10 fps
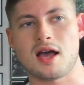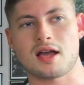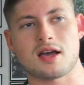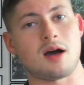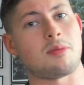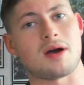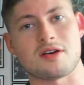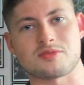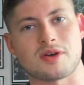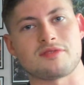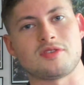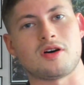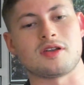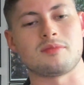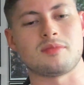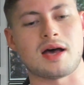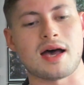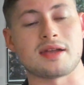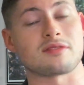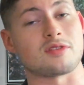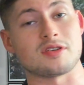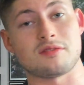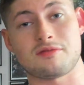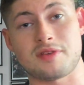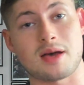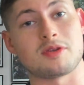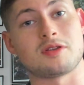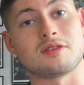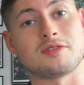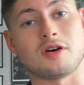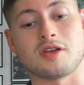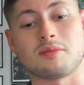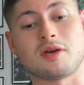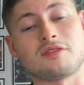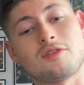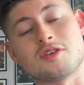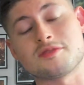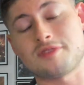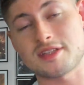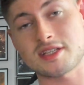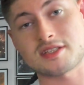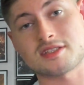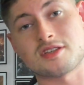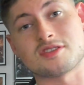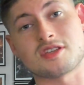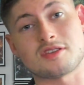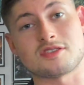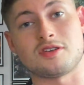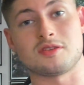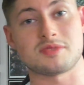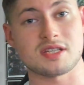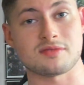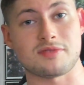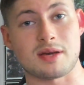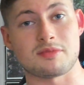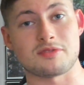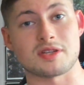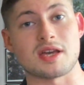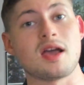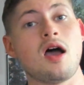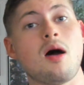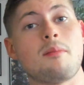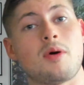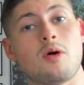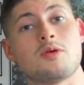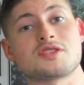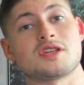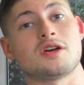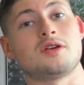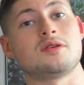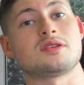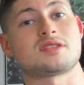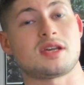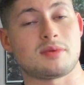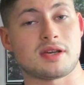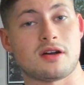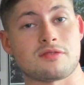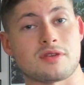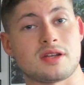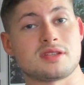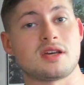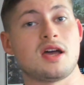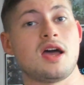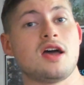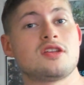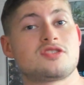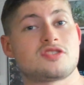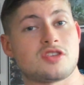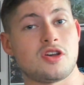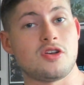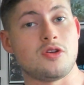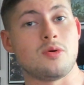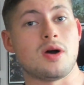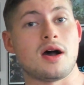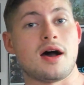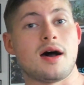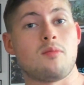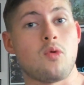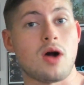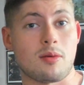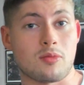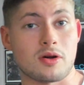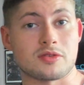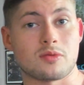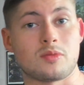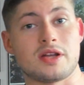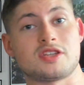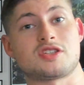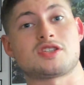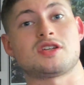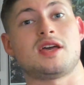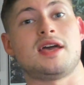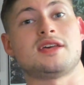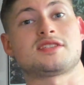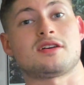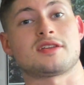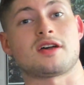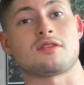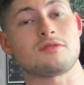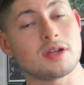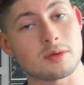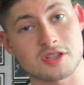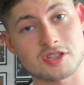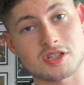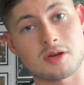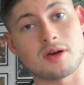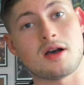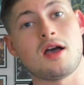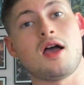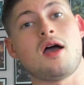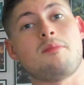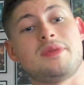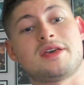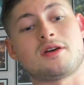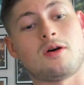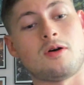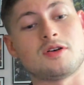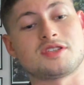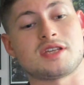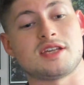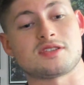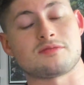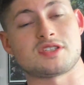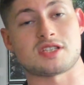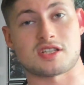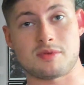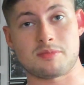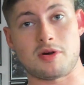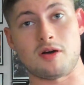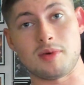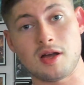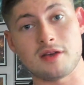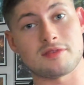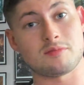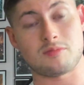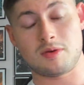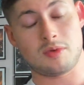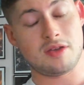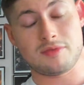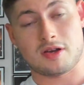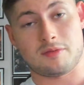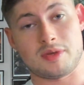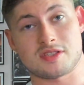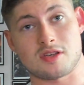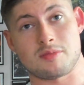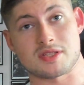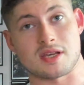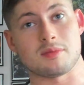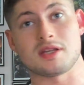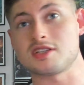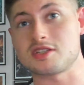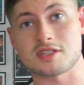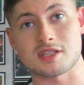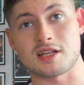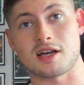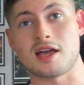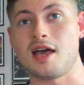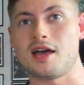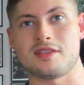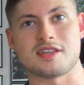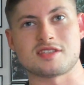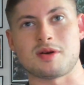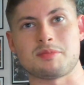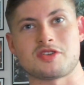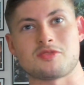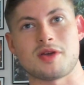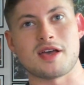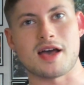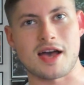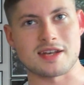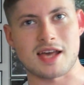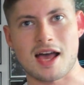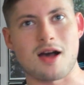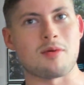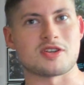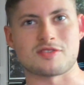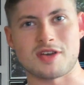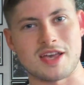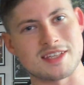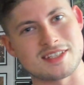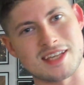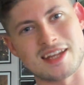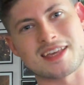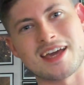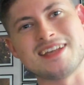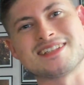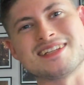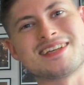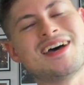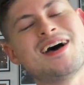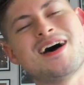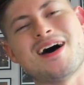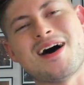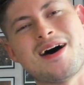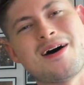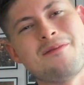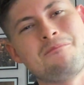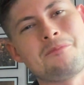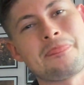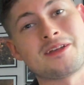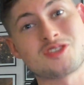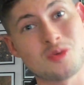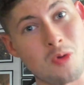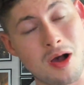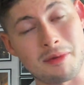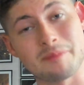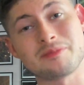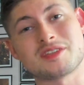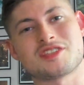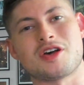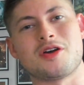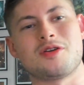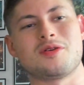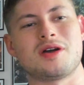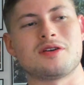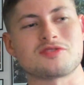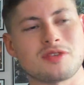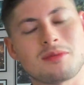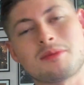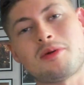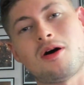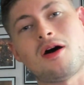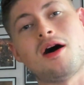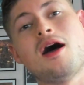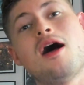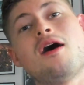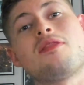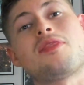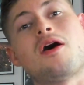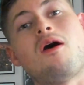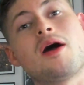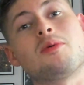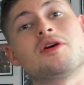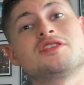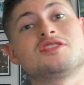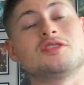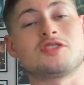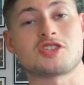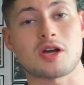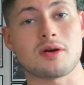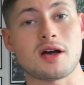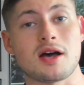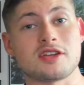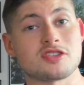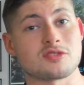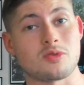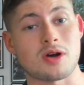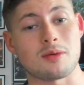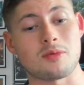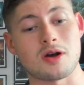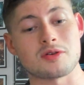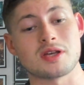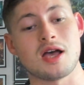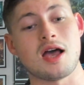couple hours away from Nottingham, and I've got family who live in Nottingham, and I thought it was a fantastic excuse to go to Nottingham, see some family for a day, but also take my girlfriend to Warhammer World, which is something that I really wanted to show her because it's obviously such a big part of my life. And even though I've been so busy, I mean, as you can see, like this is my bedroom here, and how much of it is dedicated to Warhammer. So it was a really big part that I wanted to do to show her. I took her to Warhammer World.